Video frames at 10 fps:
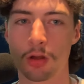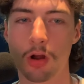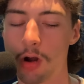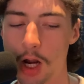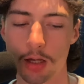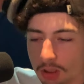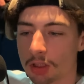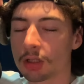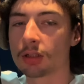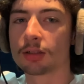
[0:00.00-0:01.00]
All right,
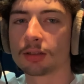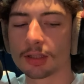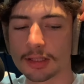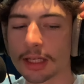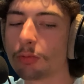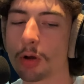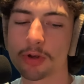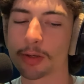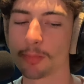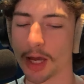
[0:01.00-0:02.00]
let's see what
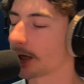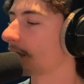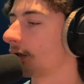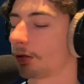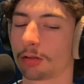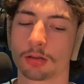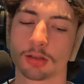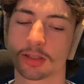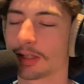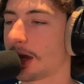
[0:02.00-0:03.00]
we can make.
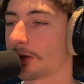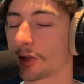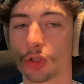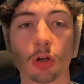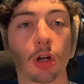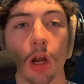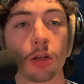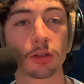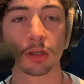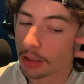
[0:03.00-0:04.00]
Let's see how the show
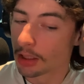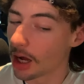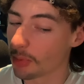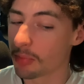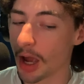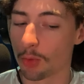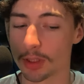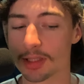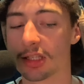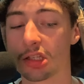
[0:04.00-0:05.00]
goes. I'll be back
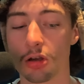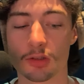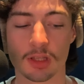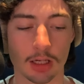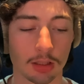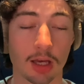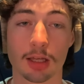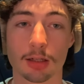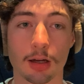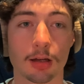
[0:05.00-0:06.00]
once the song's done, and